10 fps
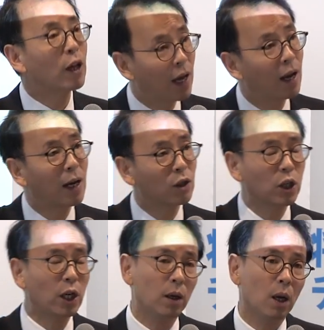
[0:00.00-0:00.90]
Yeah, last
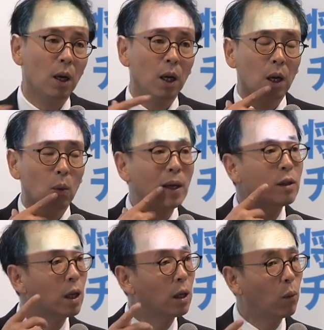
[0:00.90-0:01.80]
year, when
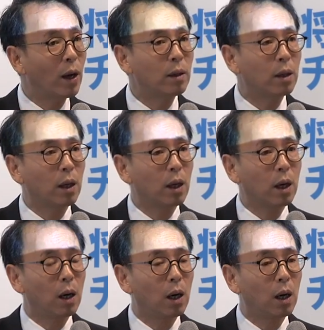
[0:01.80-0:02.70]

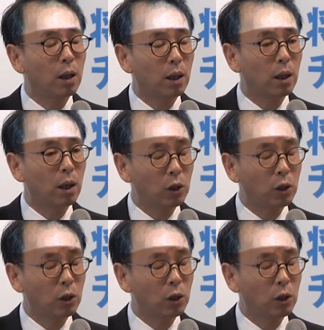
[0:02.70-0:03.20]
the